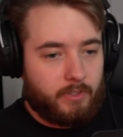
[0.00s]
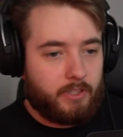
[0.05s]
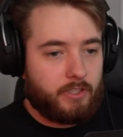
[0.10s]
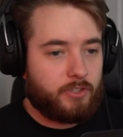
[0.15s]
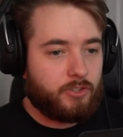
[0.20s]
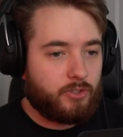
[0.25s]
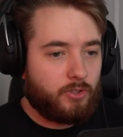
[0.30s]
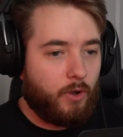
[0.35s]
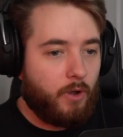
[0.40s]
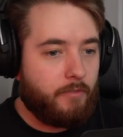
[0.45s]

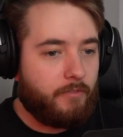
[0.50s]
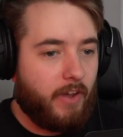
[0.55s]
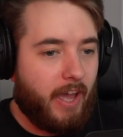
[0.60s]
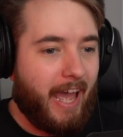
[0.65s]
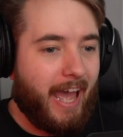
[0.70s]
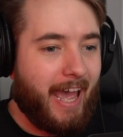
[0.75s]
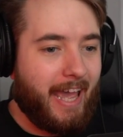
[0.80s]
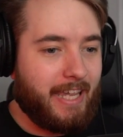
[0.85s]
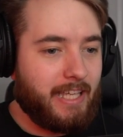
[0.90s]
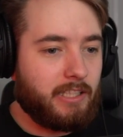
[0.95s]
it's time for
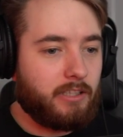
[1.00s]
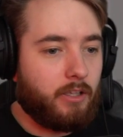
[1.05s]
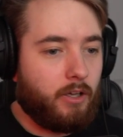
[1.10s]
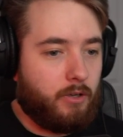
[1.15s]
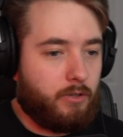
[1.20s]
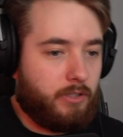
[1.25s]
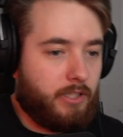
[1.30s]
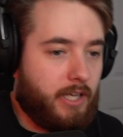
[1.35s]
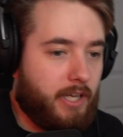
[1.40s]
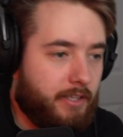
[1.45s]

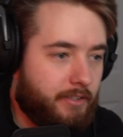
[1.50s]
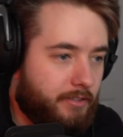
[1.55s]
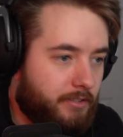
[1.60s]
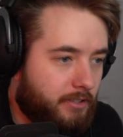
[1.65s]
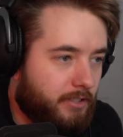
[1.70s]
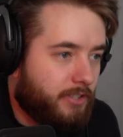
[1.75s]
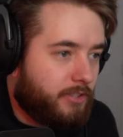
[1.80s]
Halo, lads.